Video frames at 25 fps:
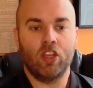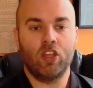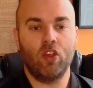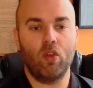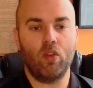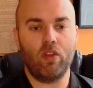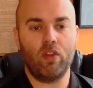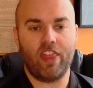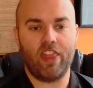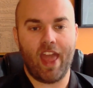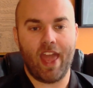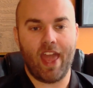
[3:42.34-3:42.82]

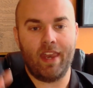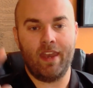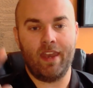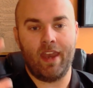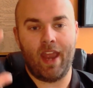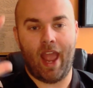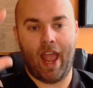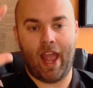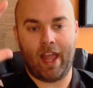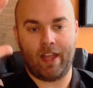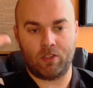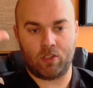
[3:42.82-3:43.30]
You
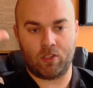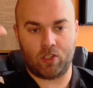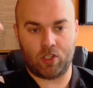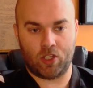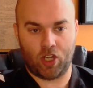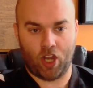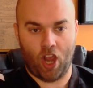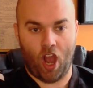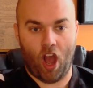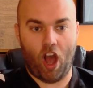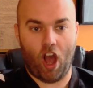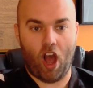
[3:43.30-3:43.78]
then,
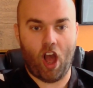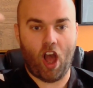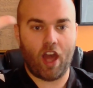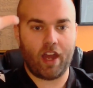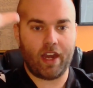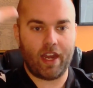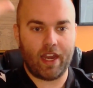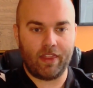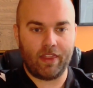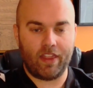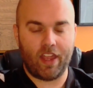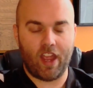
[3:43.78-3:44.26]
as
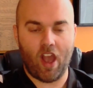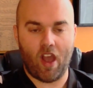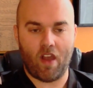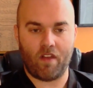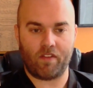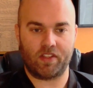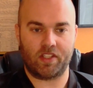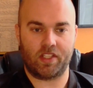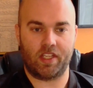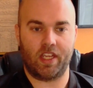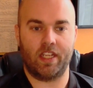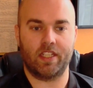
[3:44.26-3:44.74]
Khan and the
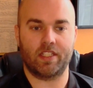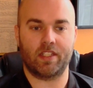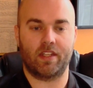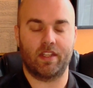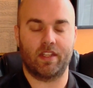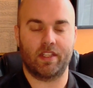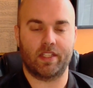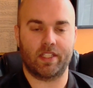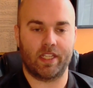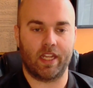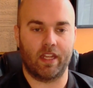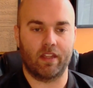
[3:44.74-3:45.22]

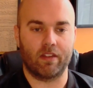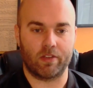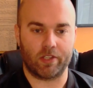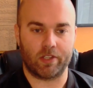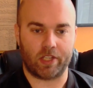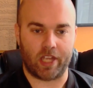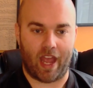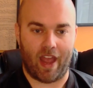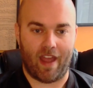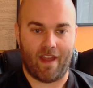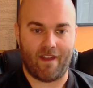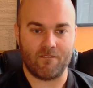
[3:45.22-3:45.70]
offseason the
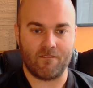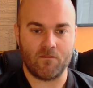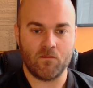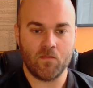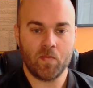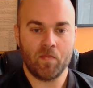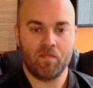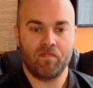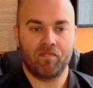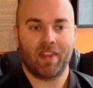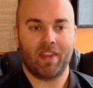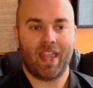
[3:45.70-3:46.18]
Steelers
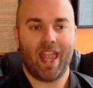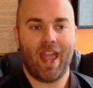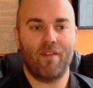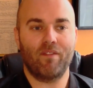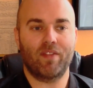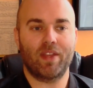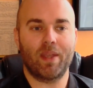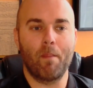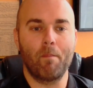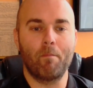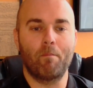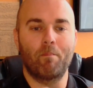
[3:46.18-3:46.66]

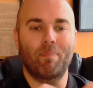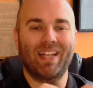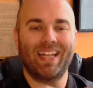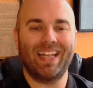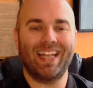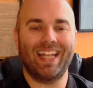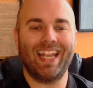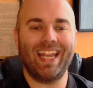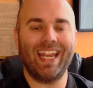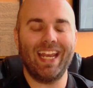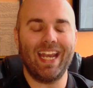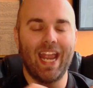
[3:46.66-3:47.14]
have
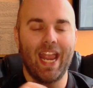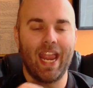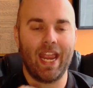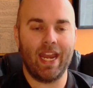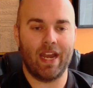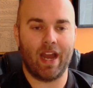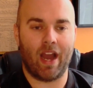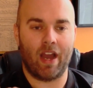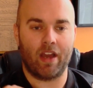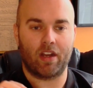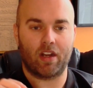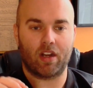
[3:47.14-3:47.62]
complete
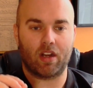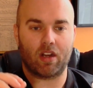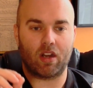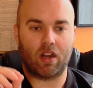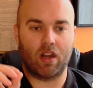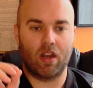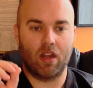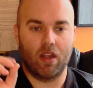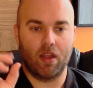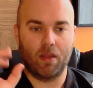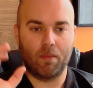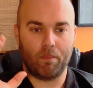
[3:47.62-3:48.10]
and
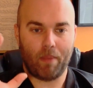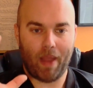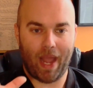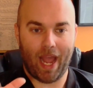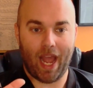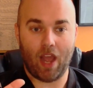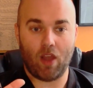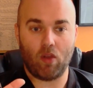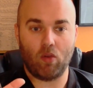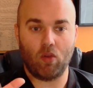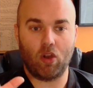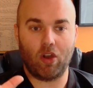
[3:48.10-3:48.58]
utter
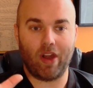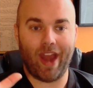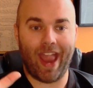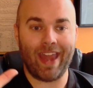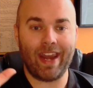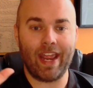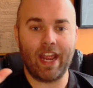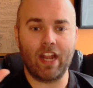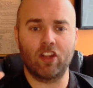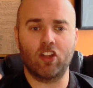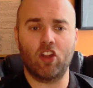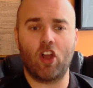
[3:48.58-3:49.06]
power
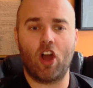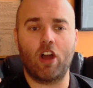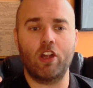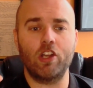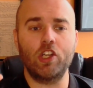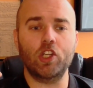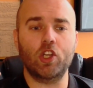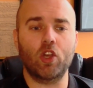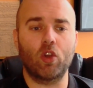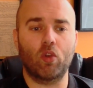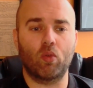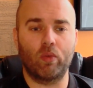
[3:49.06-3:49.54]
and a
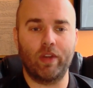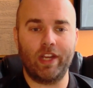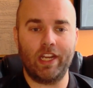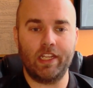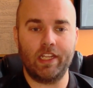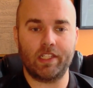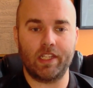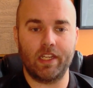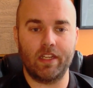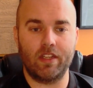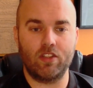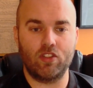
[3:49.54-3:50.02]
logical
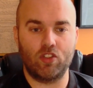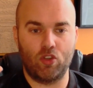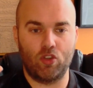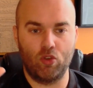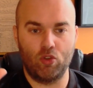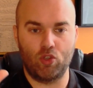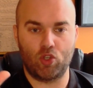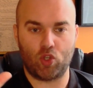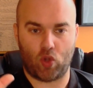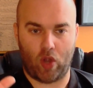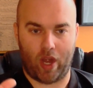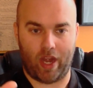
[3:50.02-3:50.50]
reason
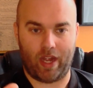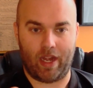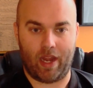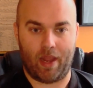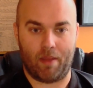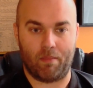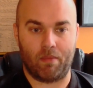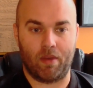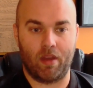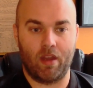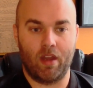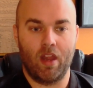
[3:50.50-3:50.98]
to trade
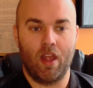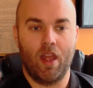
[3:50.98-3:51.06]
him.